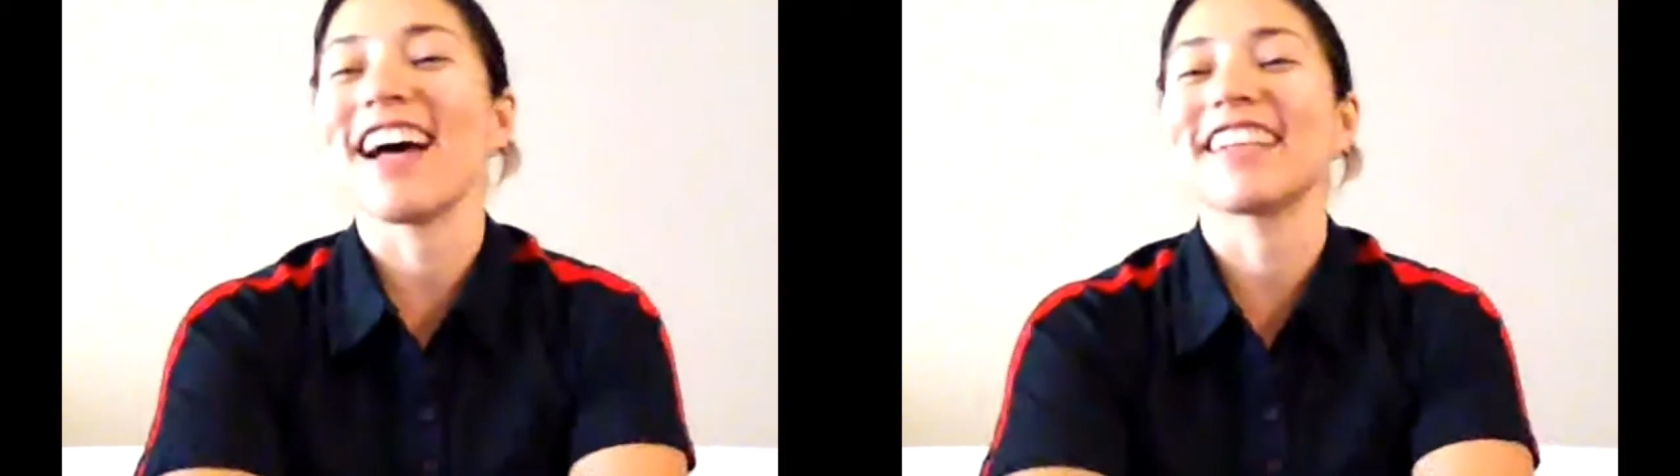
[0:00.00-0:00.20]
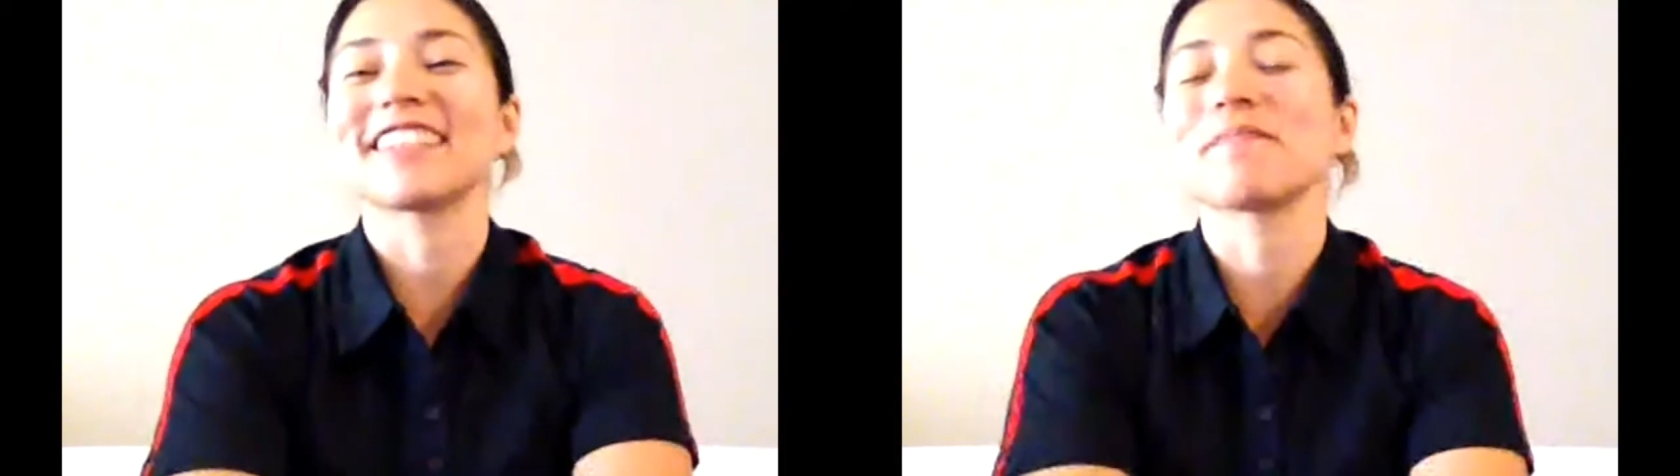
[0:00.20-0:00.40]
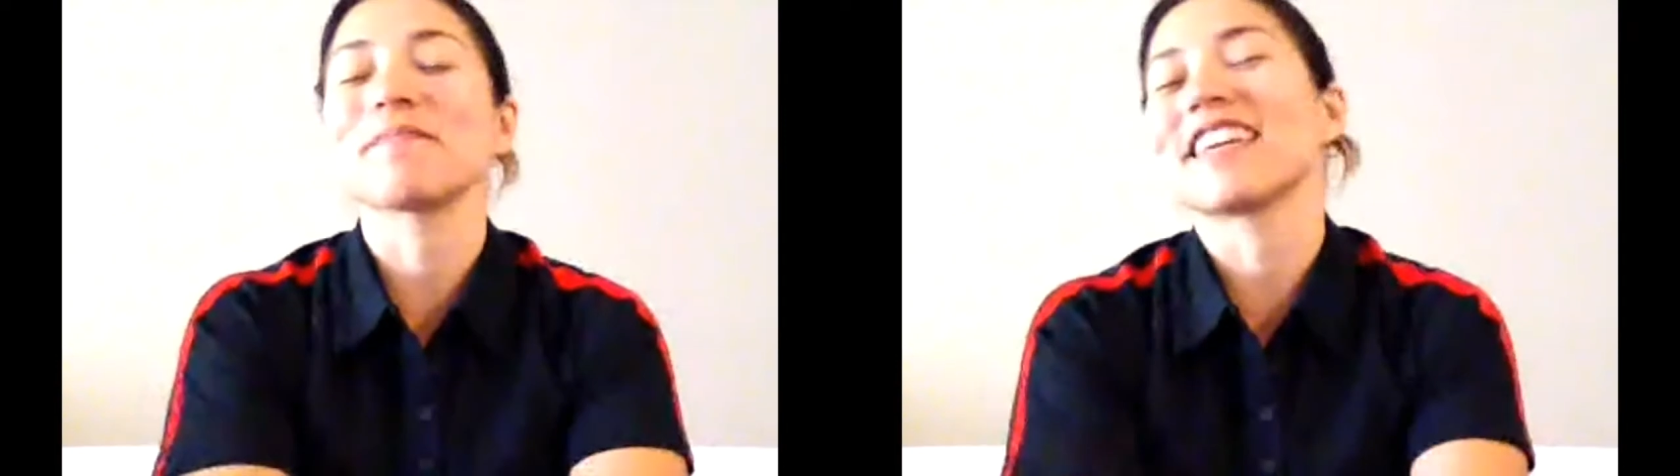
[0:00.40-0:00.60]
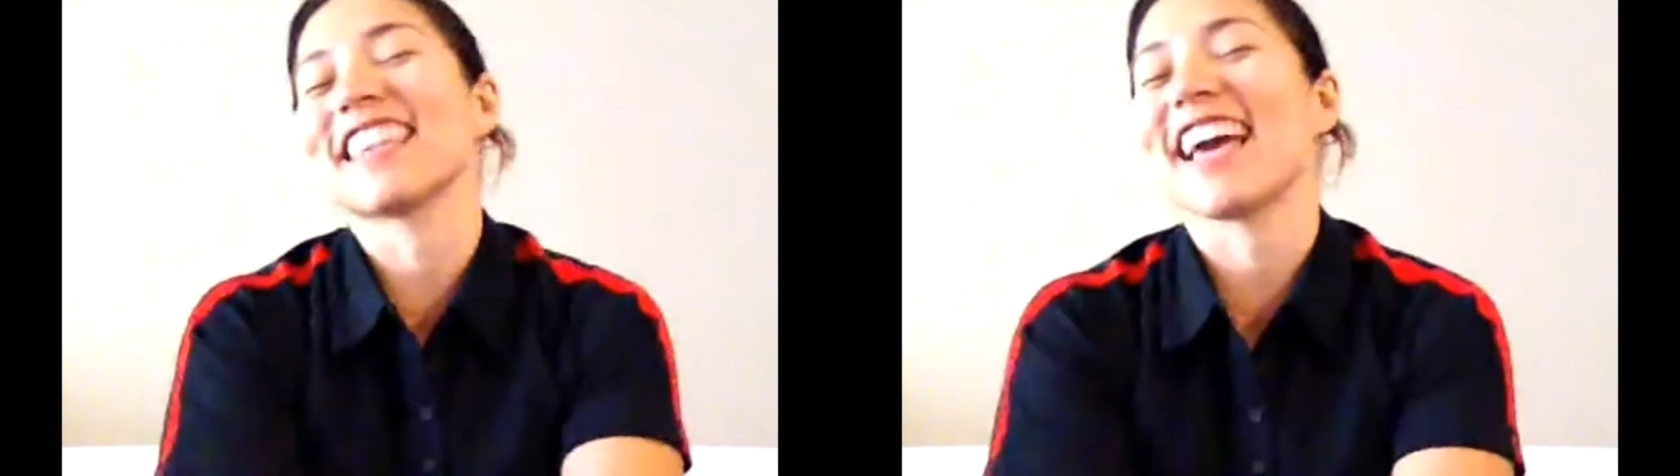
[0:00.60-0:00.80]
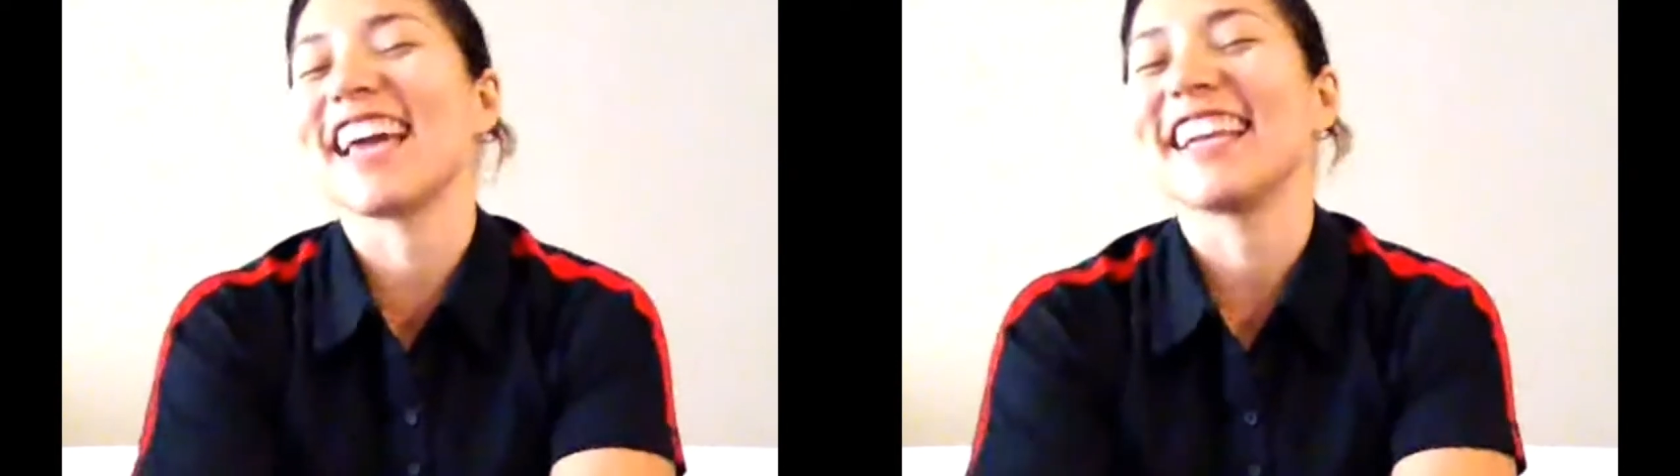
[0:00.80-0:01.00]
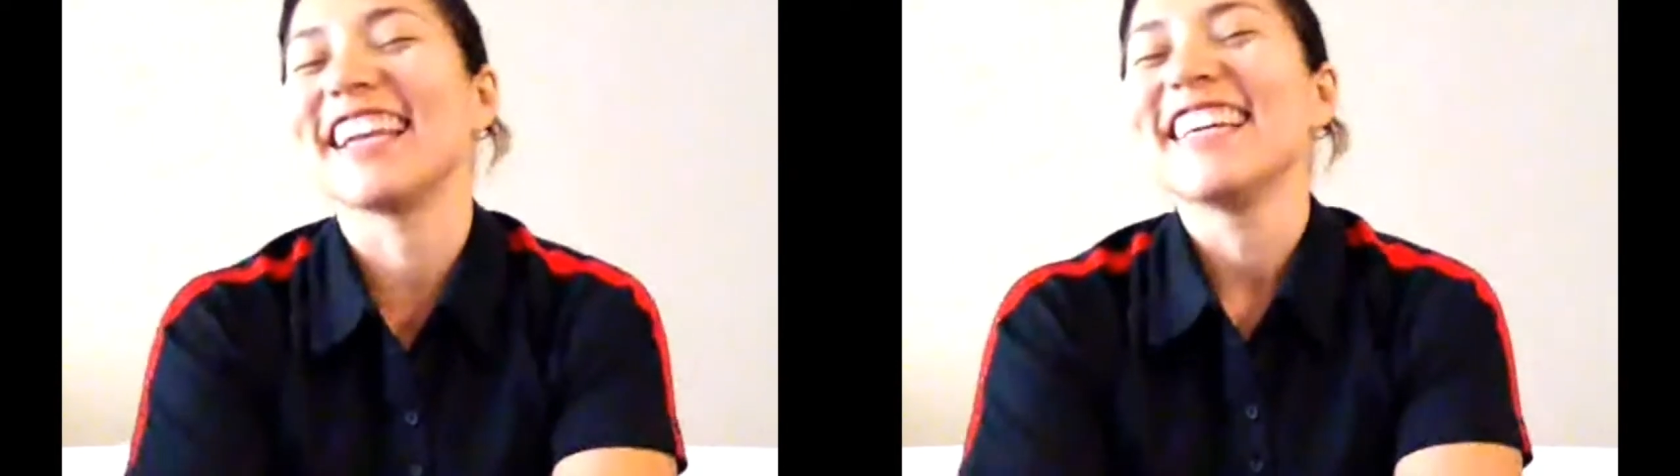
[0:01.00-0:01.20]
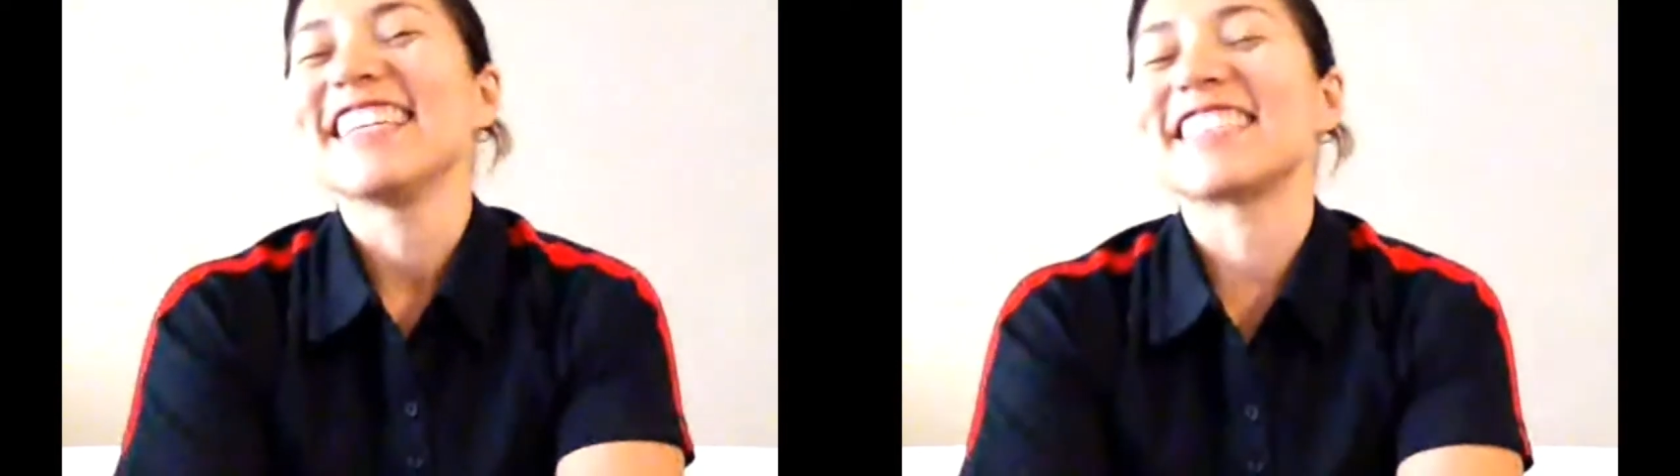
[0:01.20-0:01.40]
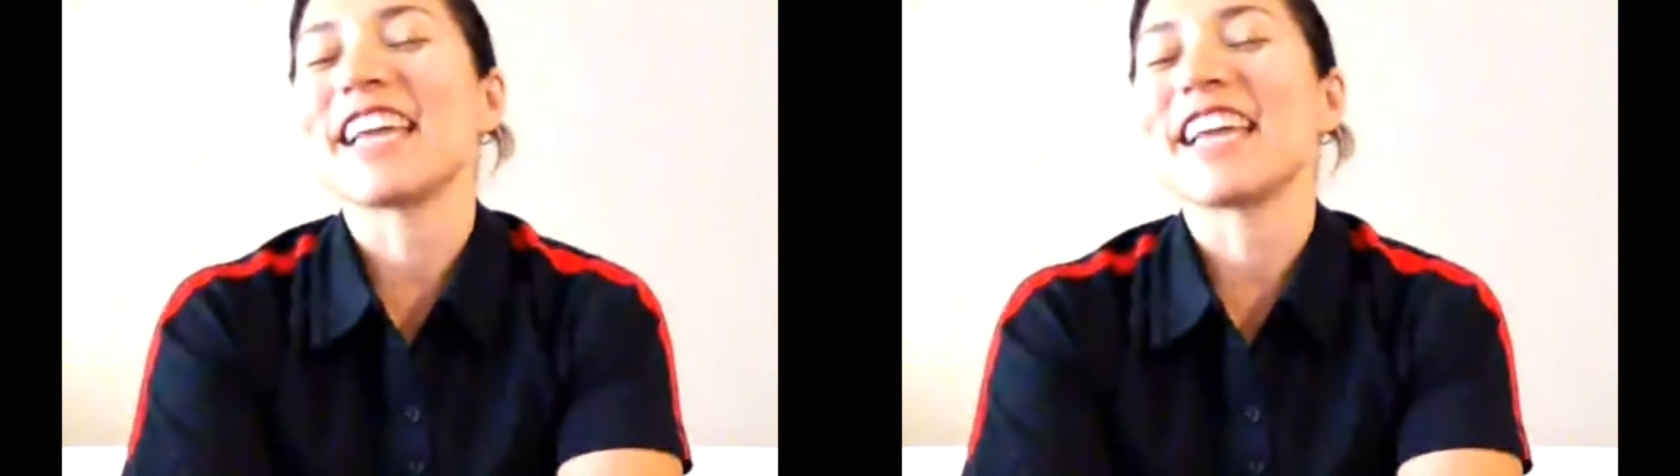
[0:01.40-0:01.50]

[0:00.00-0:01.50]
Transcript: It's not something that